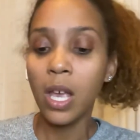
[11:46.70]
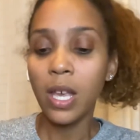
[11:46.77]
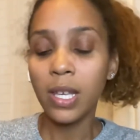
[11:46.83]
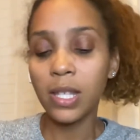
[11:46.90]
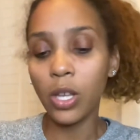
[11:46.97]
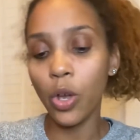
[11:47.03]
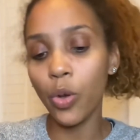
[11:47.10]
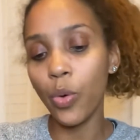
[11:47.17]

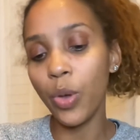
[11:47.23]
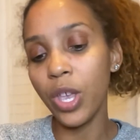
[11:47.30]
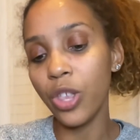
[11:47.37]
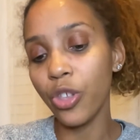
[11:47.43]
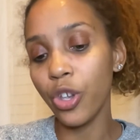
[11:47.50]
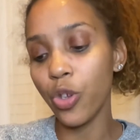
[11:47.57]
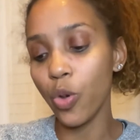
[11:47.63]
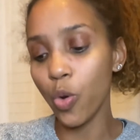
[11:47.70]
So either
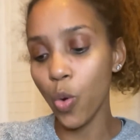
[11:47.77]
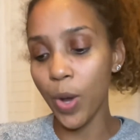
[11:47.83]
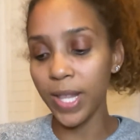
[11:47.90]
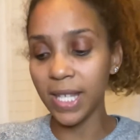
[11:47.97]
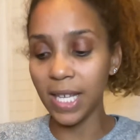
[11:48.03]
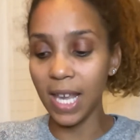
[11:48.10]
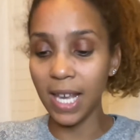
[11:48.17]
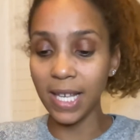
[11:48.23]
you're going
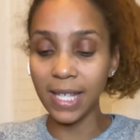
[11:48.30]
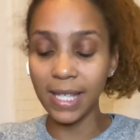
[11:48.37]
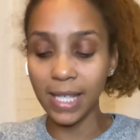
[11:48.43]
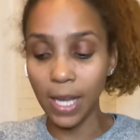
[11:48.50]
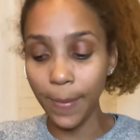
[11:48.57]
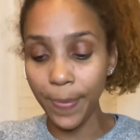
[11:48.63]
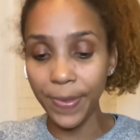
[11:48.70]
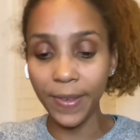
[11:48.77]
to
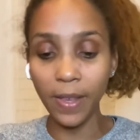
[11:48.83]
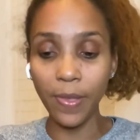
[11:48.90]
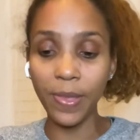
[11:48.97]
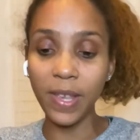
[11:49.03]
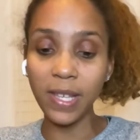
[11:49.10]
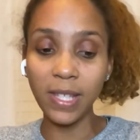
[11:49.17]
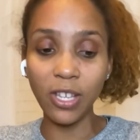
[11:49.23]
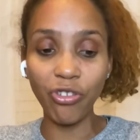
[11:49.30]
accept
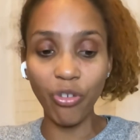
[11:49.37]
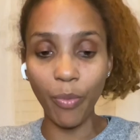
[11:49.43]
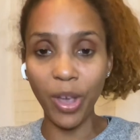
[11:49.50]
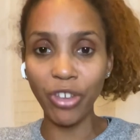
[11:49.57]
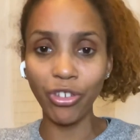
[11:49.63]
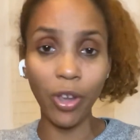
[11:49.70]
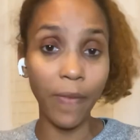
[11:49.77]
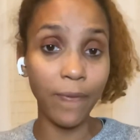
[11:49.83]
this
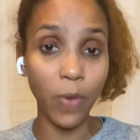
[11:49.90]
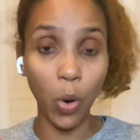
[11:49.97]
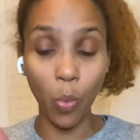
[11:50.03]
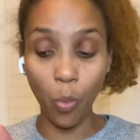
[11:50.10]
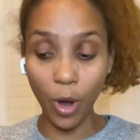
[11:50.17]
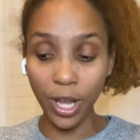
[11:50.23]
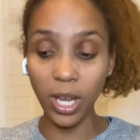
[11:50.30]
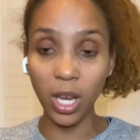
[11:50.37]
situation for
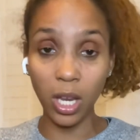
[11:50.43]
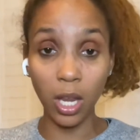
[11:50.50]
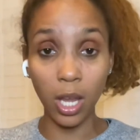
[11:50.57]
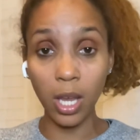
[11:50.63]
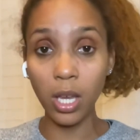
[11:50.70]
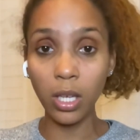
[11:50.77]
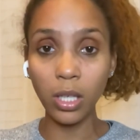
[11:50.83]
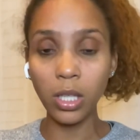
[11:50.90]
what it
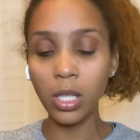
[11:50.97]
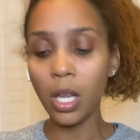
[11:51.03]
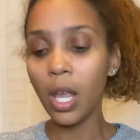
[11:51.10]
is,